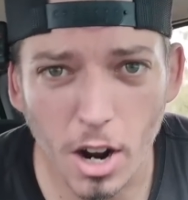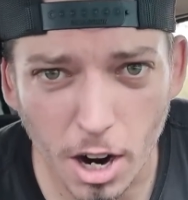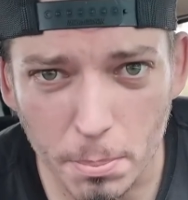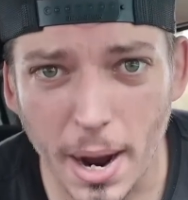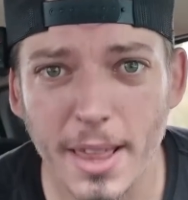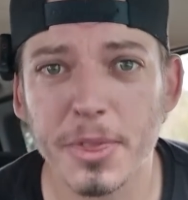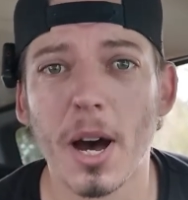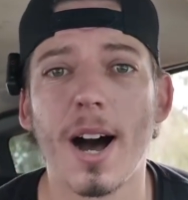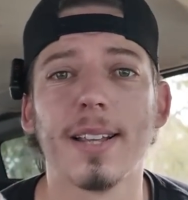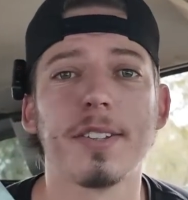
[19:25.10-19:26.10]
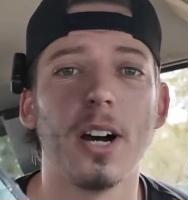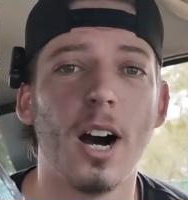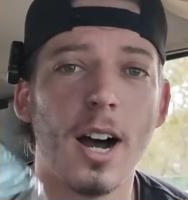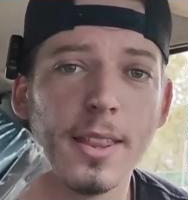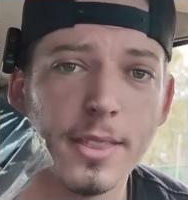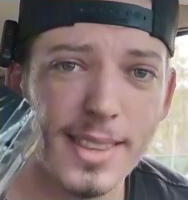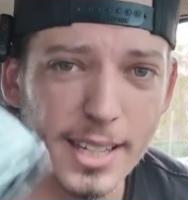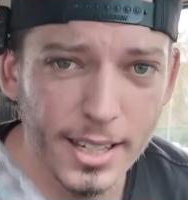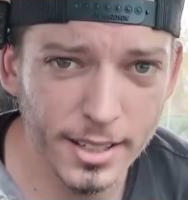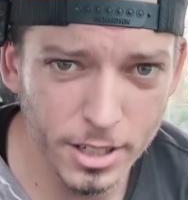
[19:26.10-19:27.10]
are my thoughts on
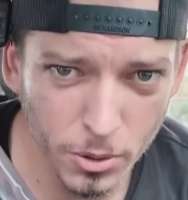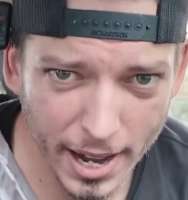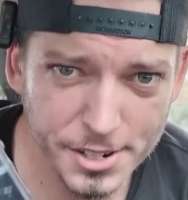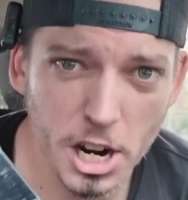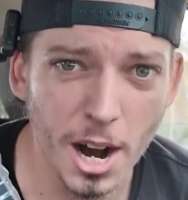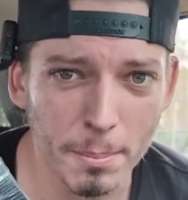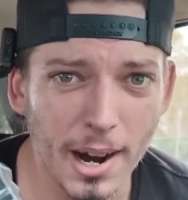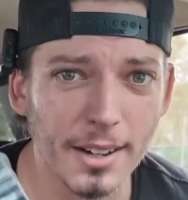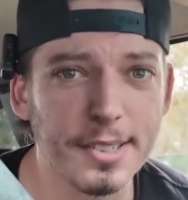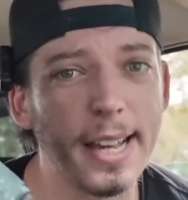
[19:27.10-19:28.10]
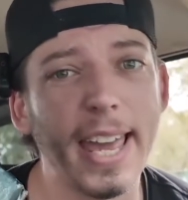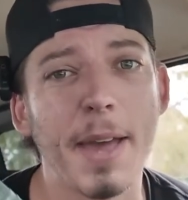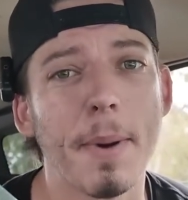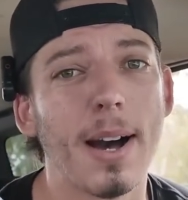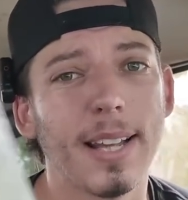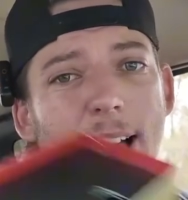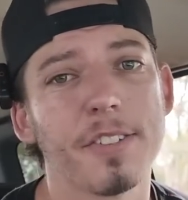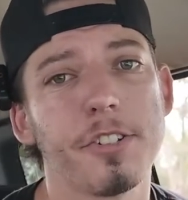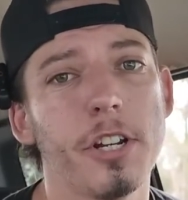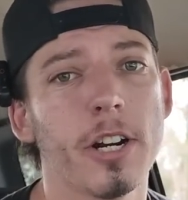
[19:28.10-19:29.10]
the new Edge Comp box that came out
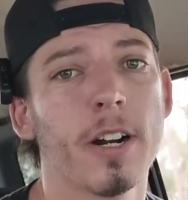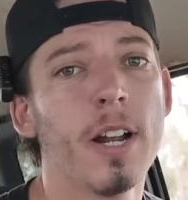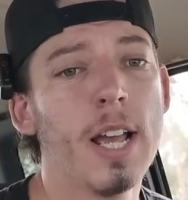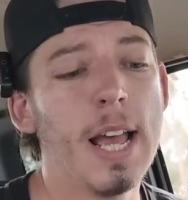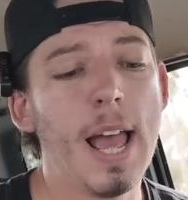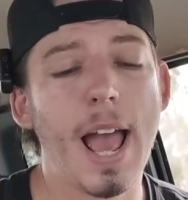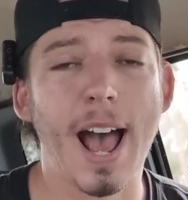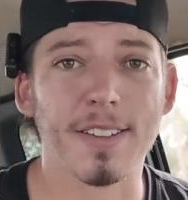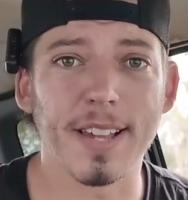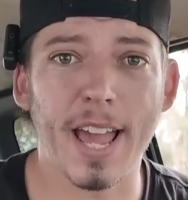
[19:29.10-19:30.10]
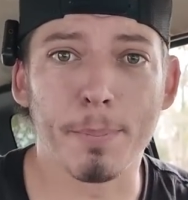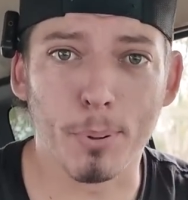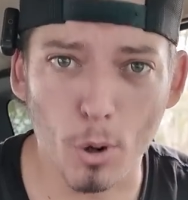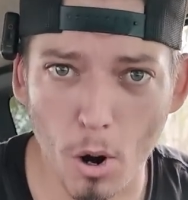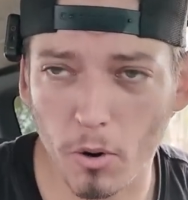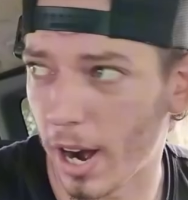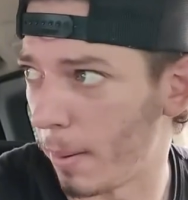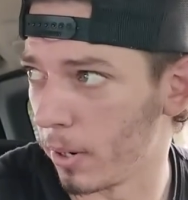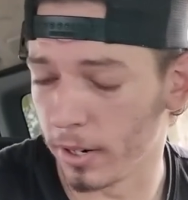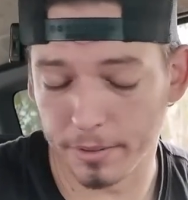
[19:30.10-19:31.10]
last year. As a
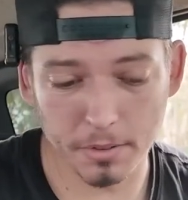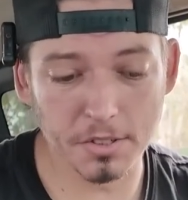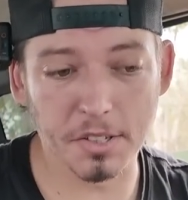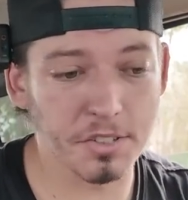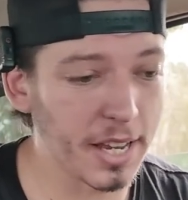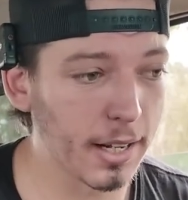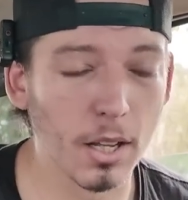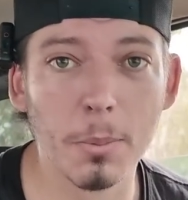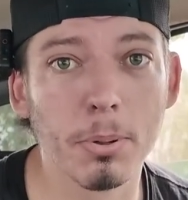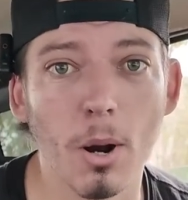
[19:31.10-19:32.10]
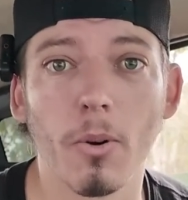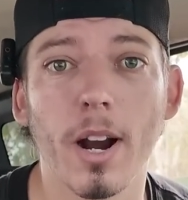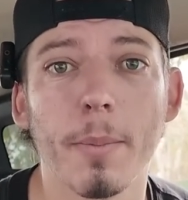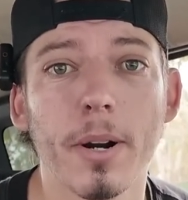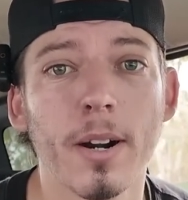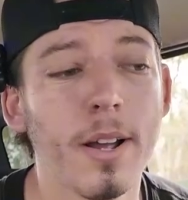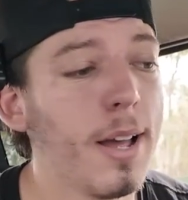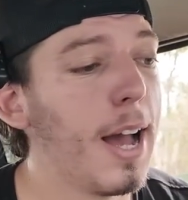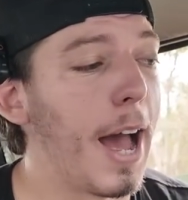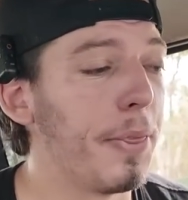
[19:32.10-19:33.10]
programmer, just a standalone programmer,
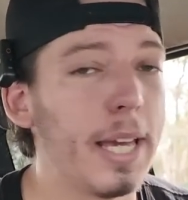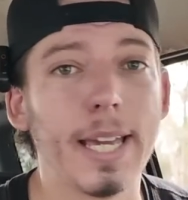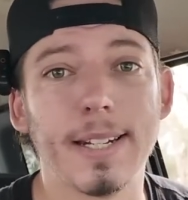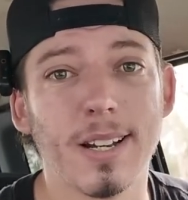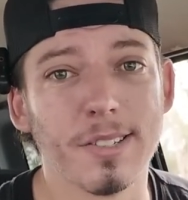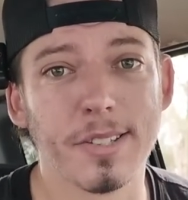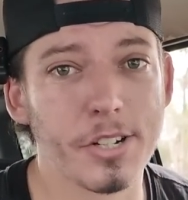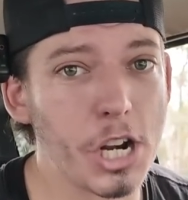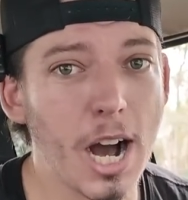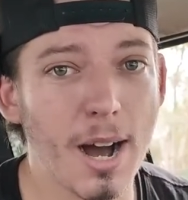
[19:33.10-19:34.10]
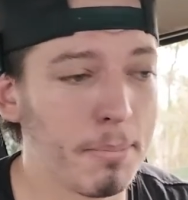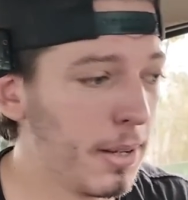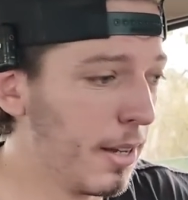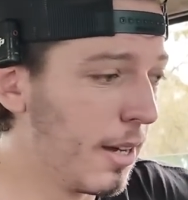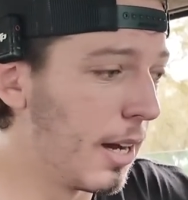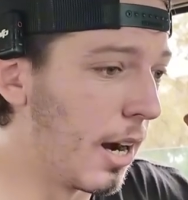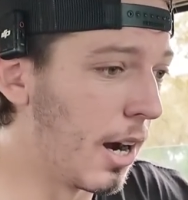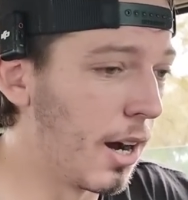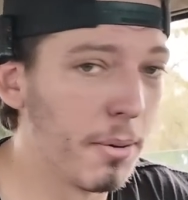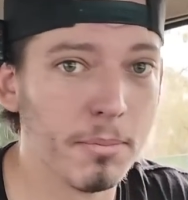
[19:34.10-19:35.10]
I think it does the job.
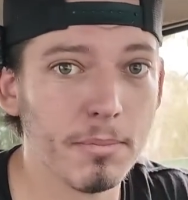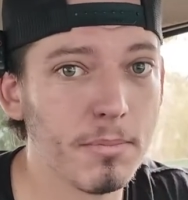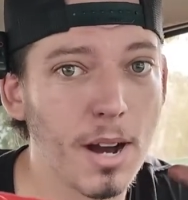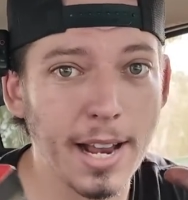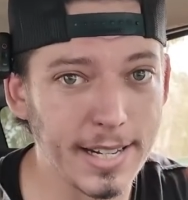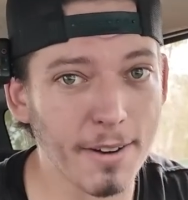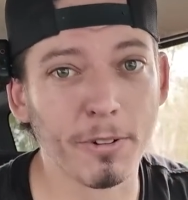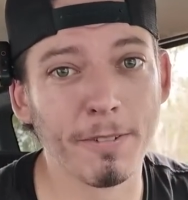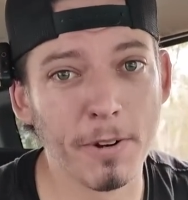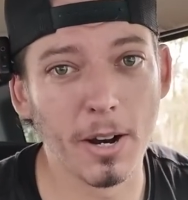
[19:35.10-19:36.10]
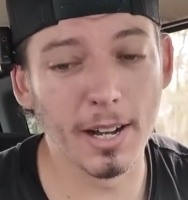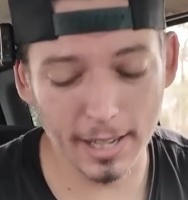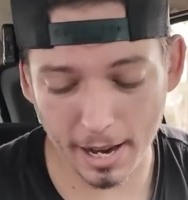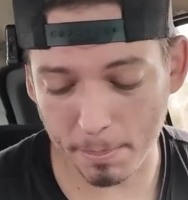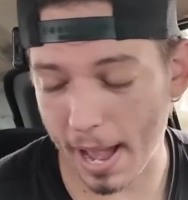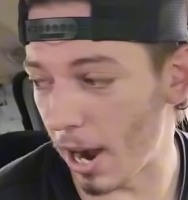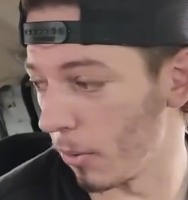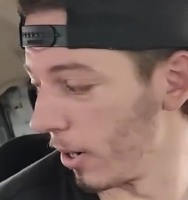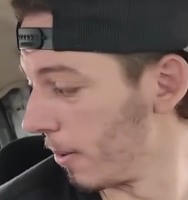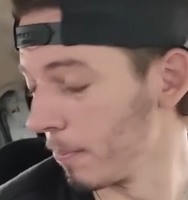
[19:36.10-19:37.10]
I definitely felt a lot of
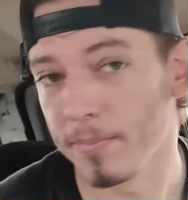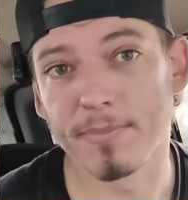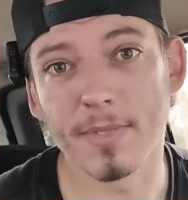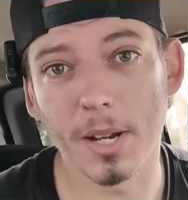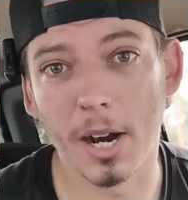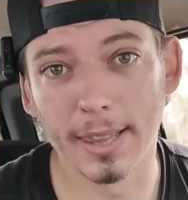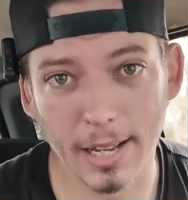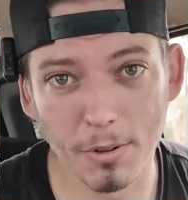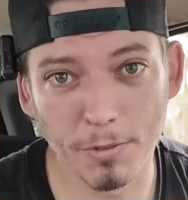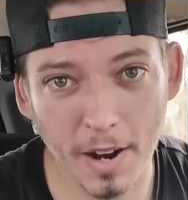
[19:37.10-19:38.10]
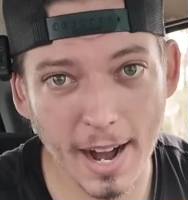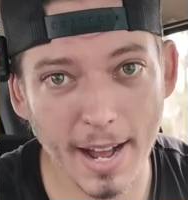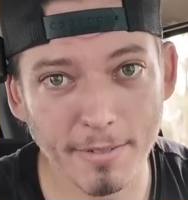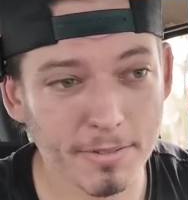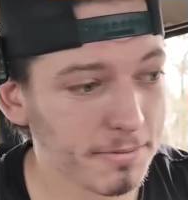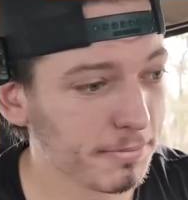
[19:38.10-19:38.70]
power on level 5.